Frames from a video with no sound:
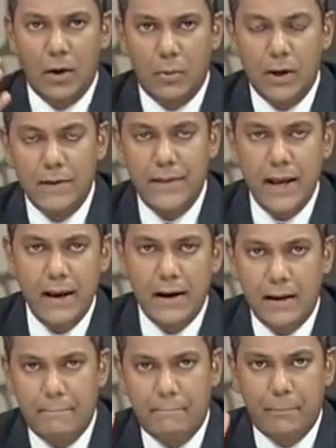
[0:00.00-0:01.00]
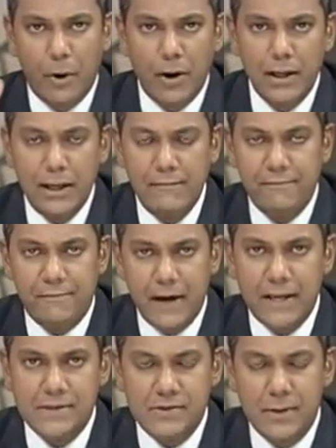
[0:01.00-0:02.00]
Were they uh, poorly
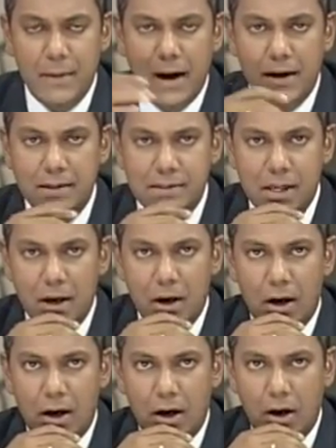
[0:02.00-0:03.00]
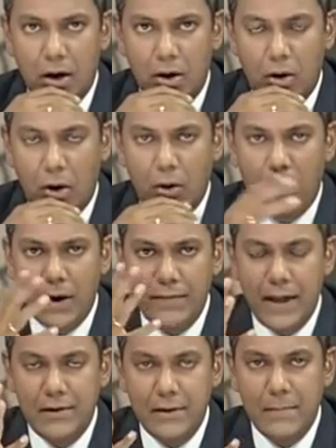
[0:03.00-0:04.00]
phrased remarks uh, or were
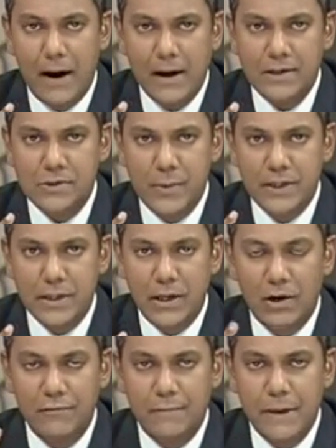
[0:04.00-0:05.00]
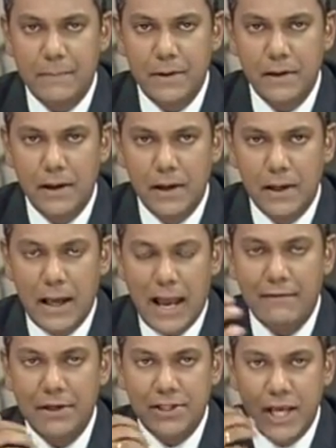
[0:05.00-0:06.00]
they remarks which a lot of people
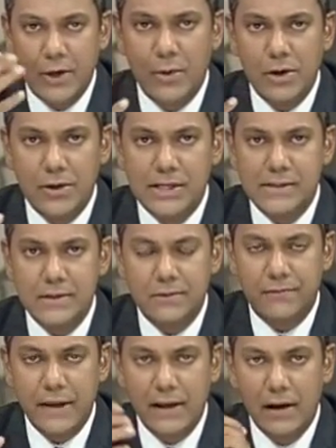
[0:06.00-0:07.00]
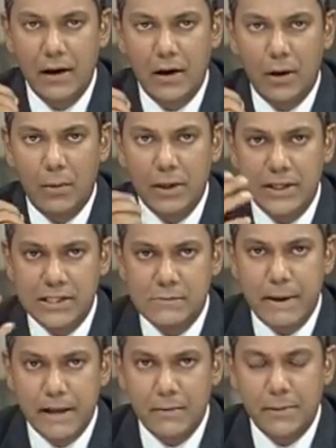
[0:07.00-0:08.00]
have a genuine reason to feel were
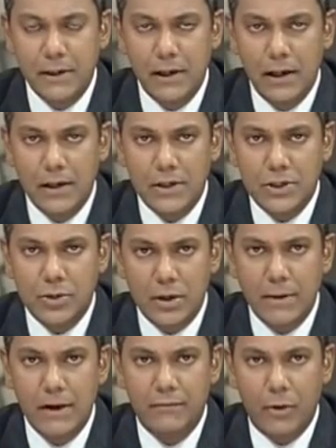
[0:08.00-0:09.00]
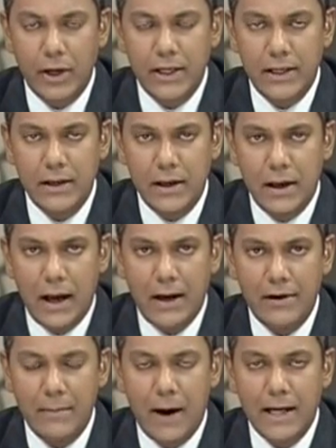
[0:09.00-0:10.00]
despicable, should have been avoided
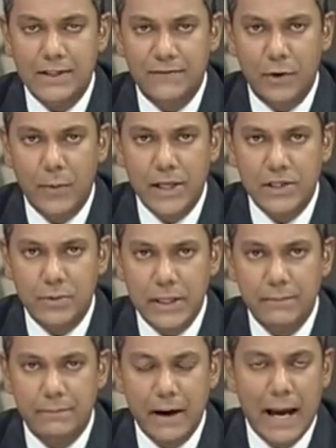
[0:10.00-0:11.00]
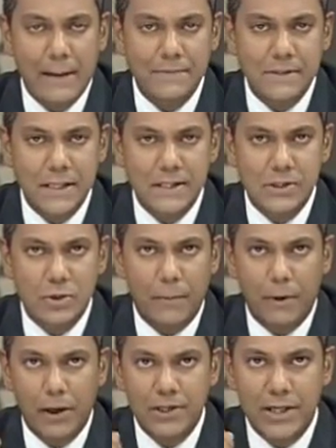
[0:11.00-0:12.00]
and remarks for which he perhaps needs to
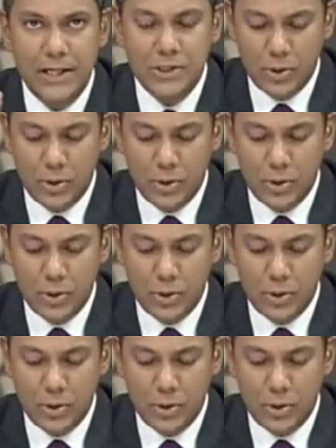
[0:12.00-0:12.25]
apologize?